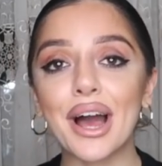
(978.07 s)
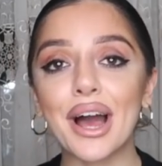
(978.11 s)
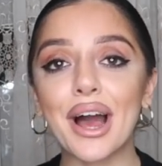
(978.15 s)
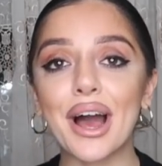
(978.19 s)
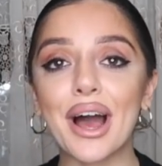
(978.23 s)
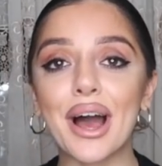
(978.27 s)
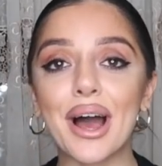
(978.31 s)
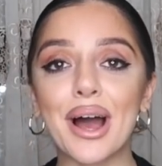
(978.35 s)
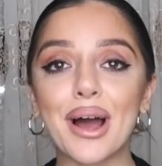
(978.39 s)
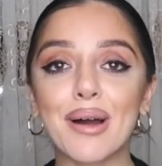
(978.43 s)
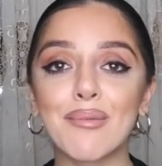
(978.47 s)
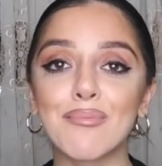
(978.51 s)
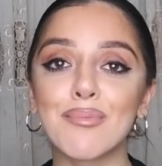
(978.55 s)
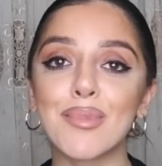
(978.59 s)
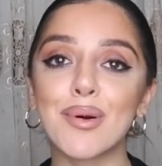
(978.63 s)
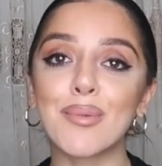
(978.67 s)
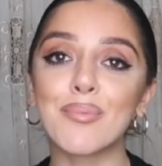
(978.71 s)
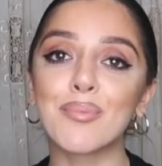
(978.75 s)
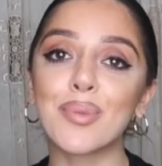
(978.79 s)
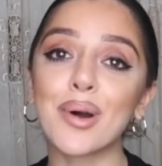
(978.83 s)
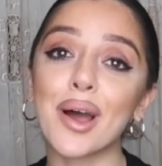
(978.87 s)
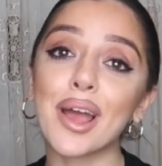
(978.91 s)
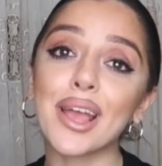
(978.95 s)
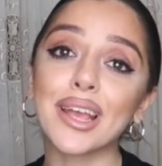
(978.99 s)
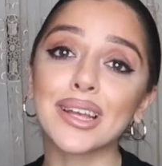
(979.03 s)

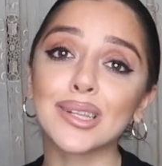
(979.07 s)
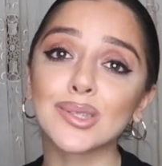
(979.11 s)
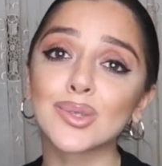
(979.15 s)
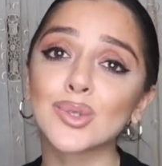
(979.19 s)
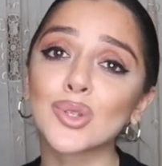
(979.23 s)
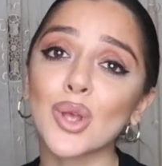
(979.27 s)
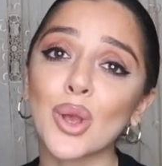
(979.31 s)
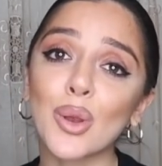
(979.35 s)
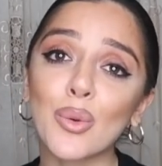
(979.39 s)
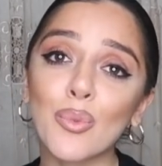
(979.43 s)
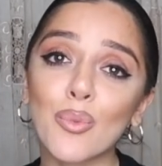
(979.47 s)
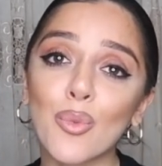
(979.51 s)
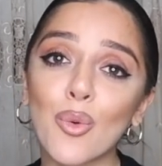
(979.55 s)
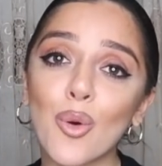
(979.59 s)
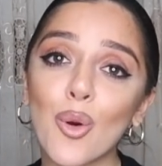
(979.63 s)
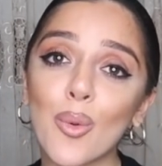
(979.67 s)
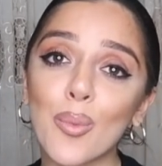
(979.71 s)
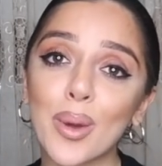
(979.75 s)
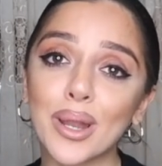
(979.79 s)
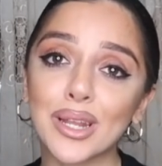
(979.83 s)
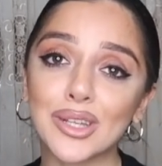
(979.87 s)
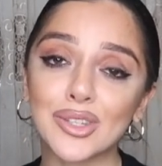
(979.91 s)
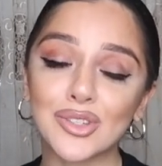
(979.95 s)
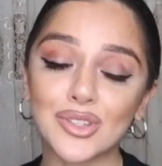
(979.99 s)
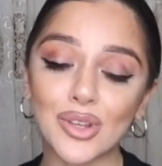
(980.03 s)
Um, but it's so
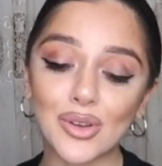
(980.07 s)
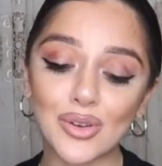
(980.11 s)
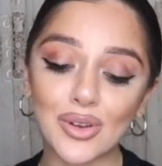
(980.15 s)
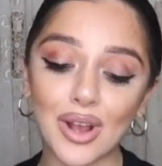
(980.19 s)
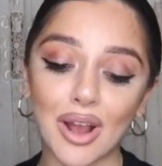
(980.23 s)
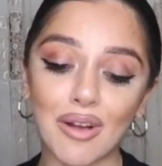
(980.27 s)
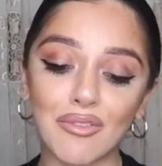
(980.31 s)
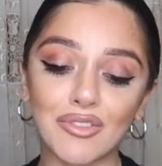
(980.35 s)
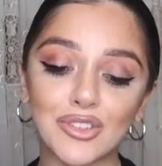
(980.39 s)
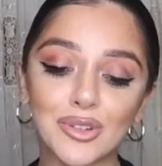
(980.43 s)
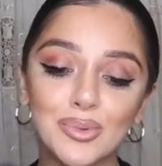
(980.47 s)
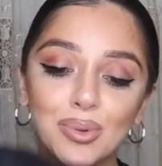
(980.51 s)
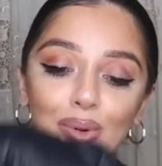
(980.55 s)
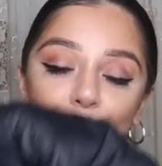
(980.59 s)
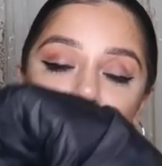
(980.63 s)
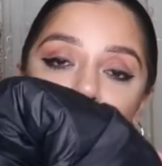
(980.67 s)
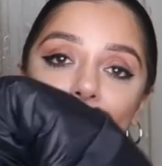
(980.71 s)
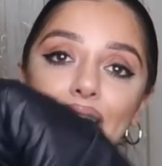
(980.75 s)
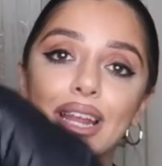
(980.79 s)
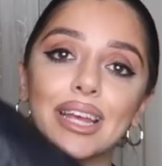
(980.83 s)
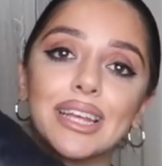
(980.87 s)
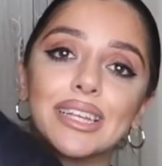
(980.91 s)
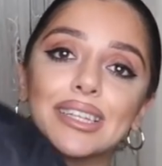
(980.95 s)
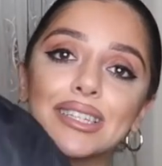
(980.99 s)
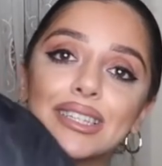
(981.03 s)
warm and it's so comfortable,
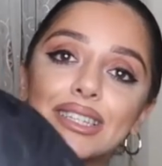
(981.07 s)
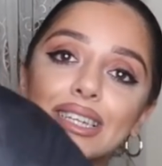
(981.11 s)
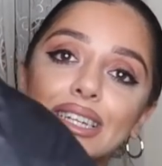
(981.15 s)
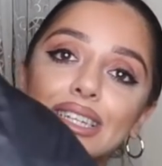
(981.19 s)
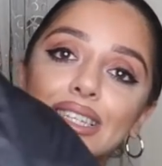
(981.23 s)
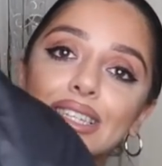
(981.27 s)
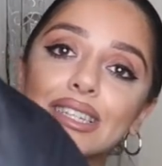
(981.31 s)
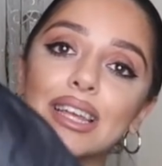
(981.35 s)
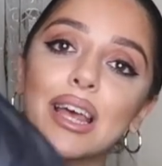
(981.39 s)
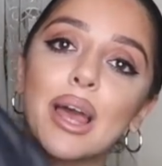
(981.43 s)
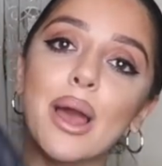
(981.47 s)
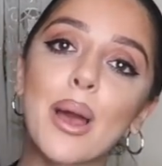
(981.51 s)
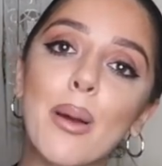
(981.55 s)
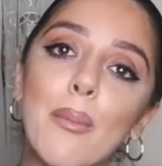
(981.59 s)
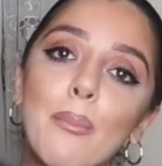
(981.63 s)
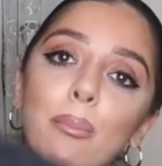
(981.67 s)
and it is this